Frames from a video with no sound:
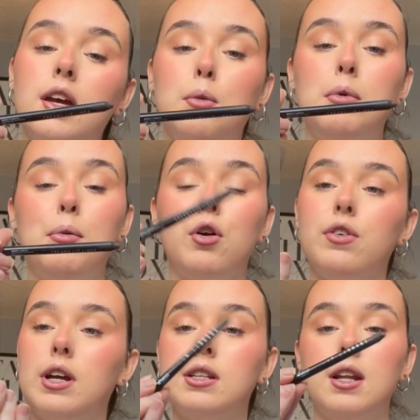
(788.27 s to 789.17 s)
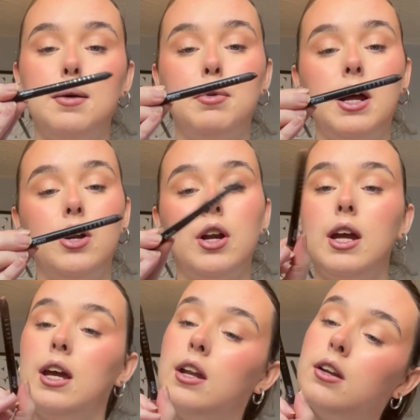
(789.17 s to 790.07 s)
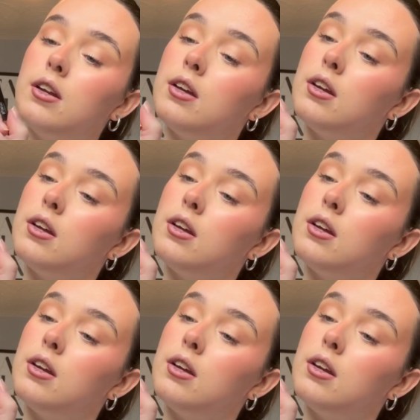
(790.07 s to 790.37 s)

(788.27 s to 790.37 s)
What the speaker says: Be Perfect lip liner in